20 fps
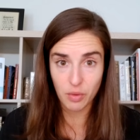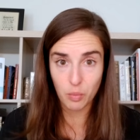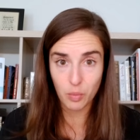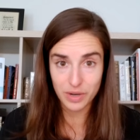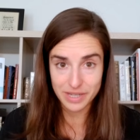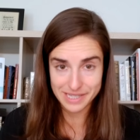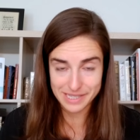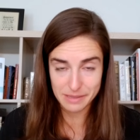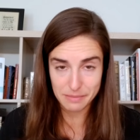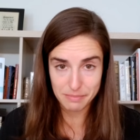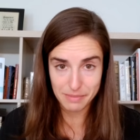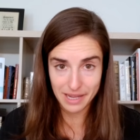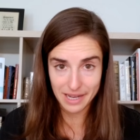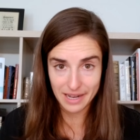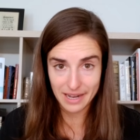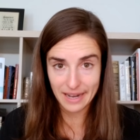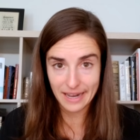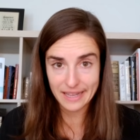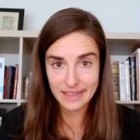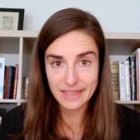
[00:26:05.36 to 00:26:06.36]
and what does it
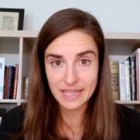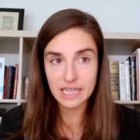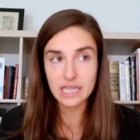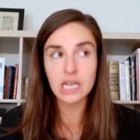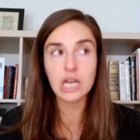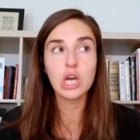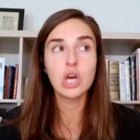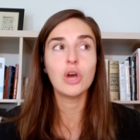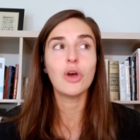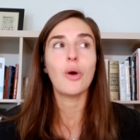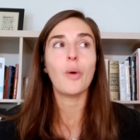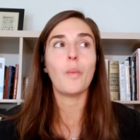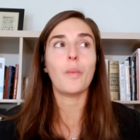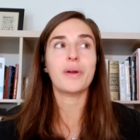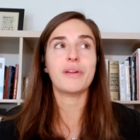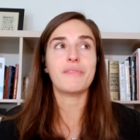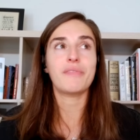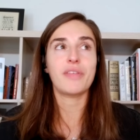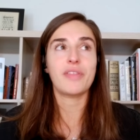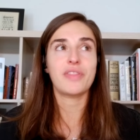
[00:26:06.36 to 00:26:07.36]
mean. And I think
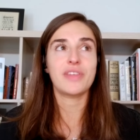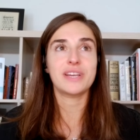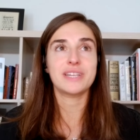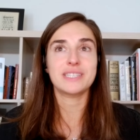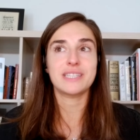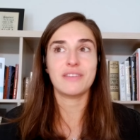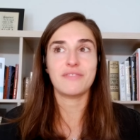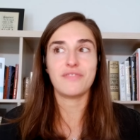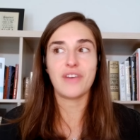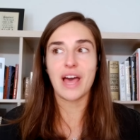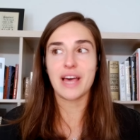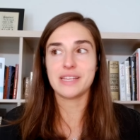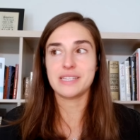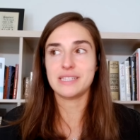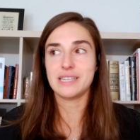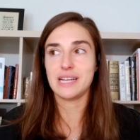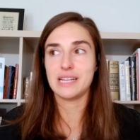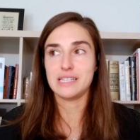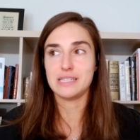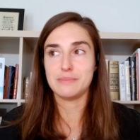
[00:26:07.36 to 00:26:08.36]
one of the things that
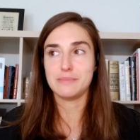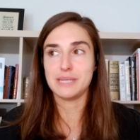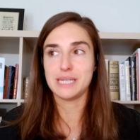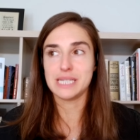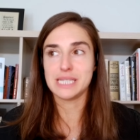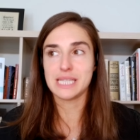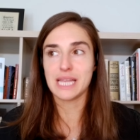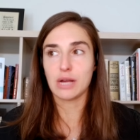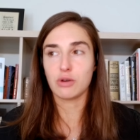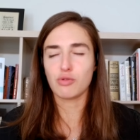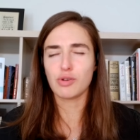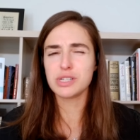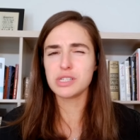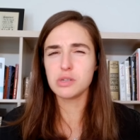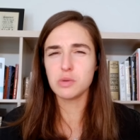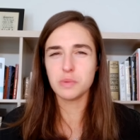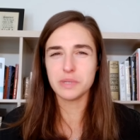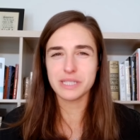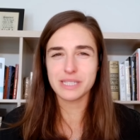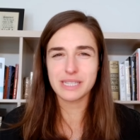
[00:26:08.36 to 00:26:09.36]
fascinates me is that
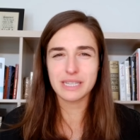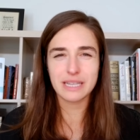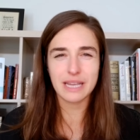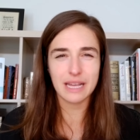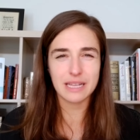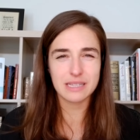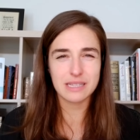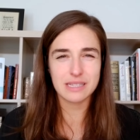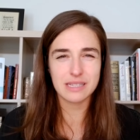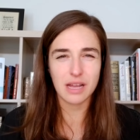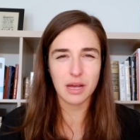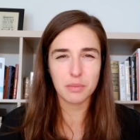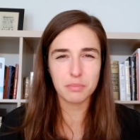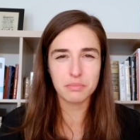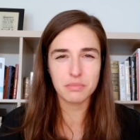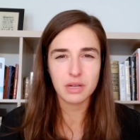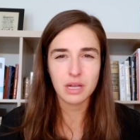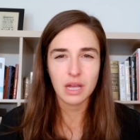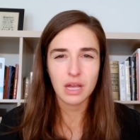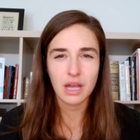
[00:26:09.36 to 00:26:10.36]
Russell Wilson gets
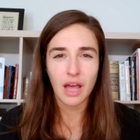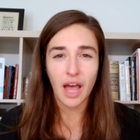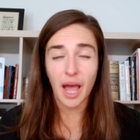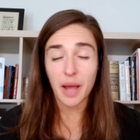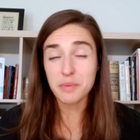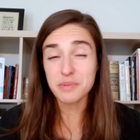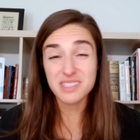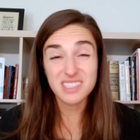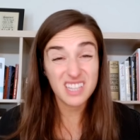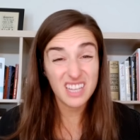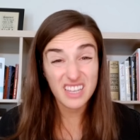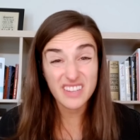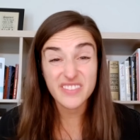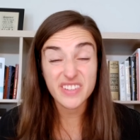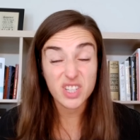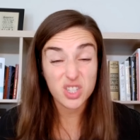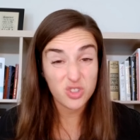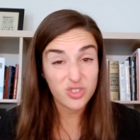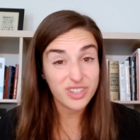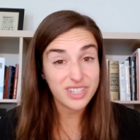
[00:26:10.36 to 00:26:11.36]
some, I would say
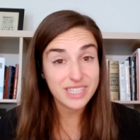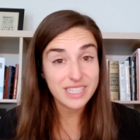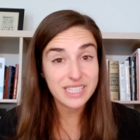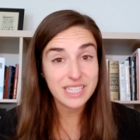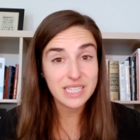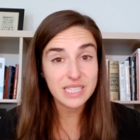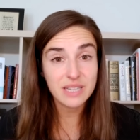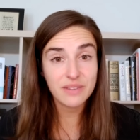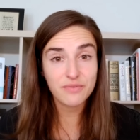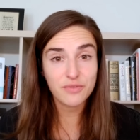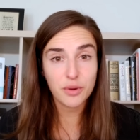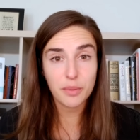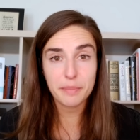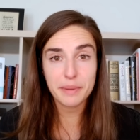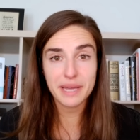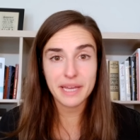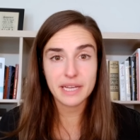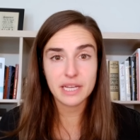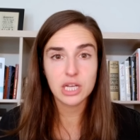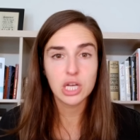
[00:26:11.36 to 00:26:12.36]
even criticism for
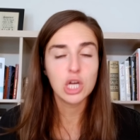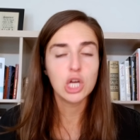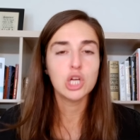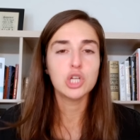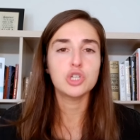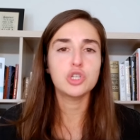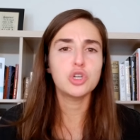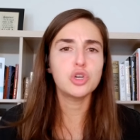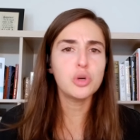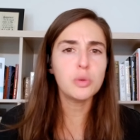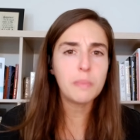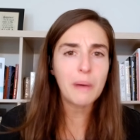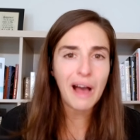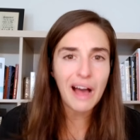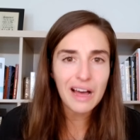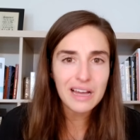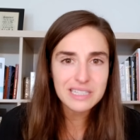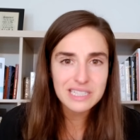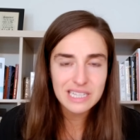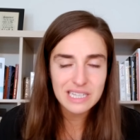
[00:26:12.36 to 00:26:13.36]
being too
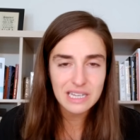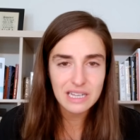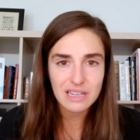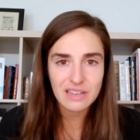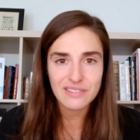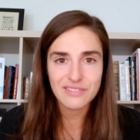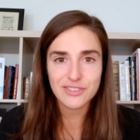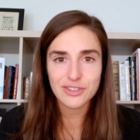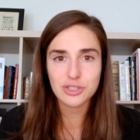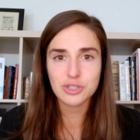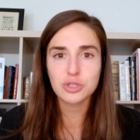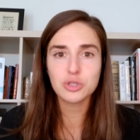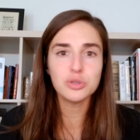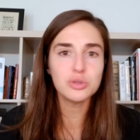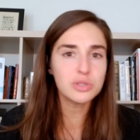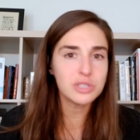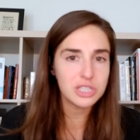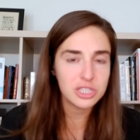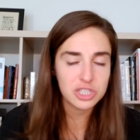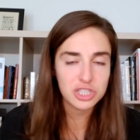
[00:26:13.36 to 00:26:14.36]
positive or
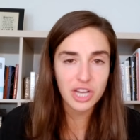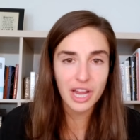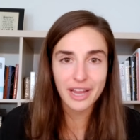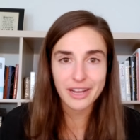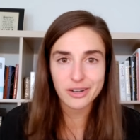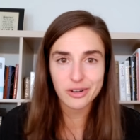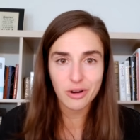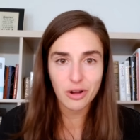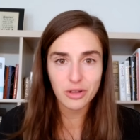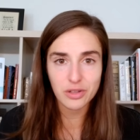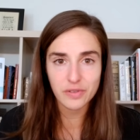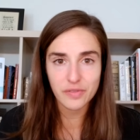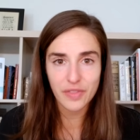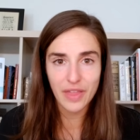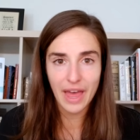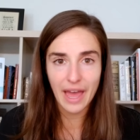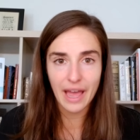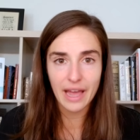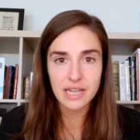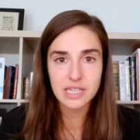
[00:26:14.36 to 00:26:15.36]
too cliche or all of
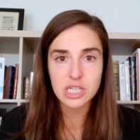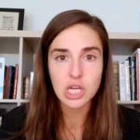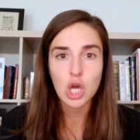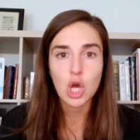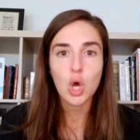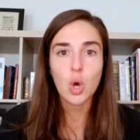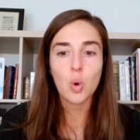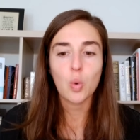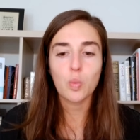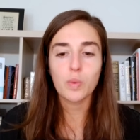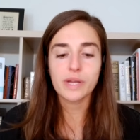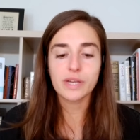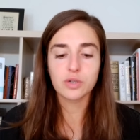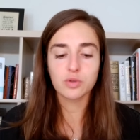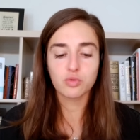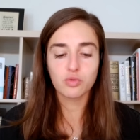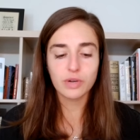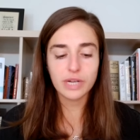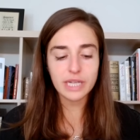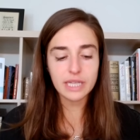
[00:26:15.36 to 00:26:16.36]
that,
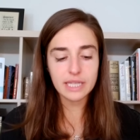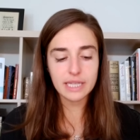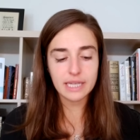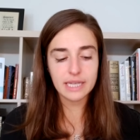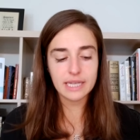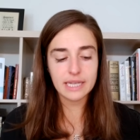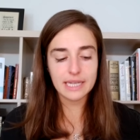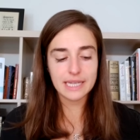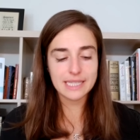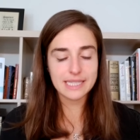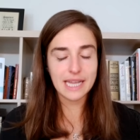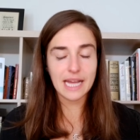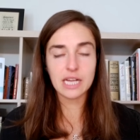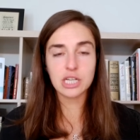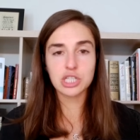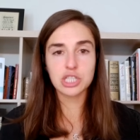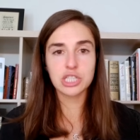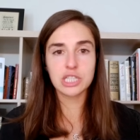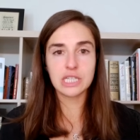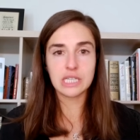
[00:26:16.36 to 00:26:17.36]
when really he's
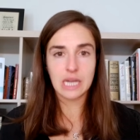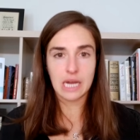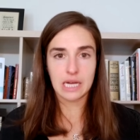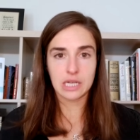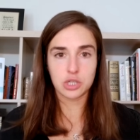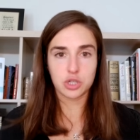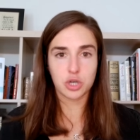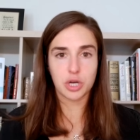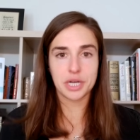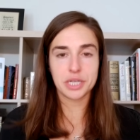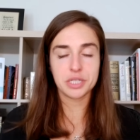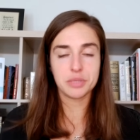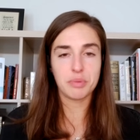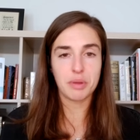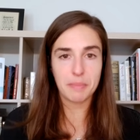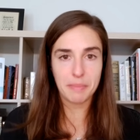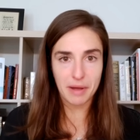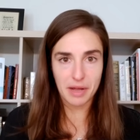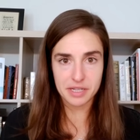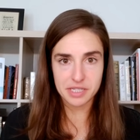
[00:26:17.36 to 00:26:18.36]
actually not trying to
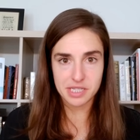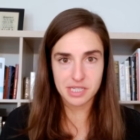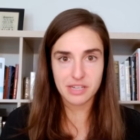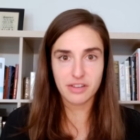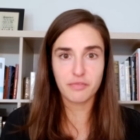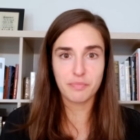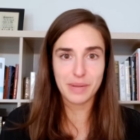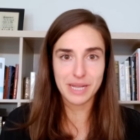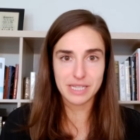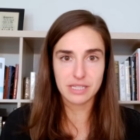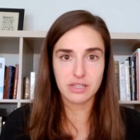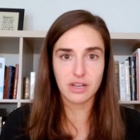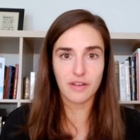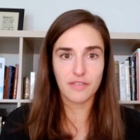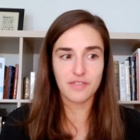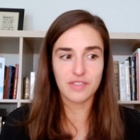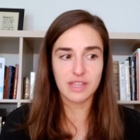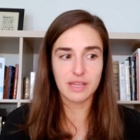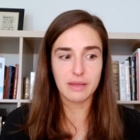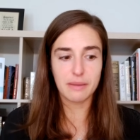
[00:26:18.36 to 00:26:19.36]
be positive based
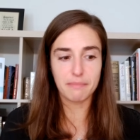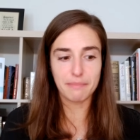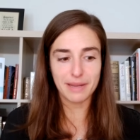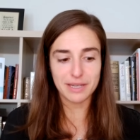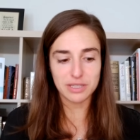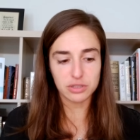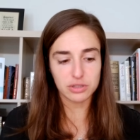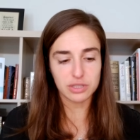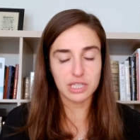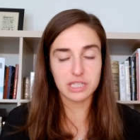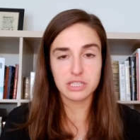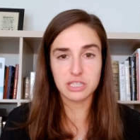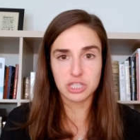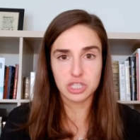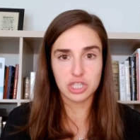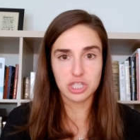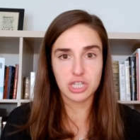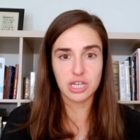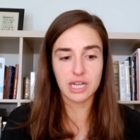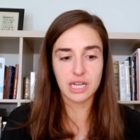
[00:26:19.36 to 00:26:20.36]
off the mental
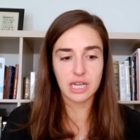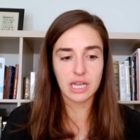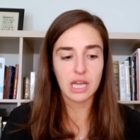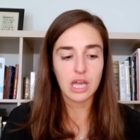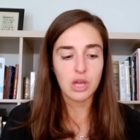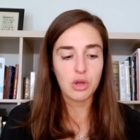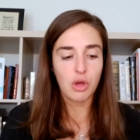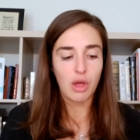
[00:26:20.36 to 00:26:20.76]
conditioning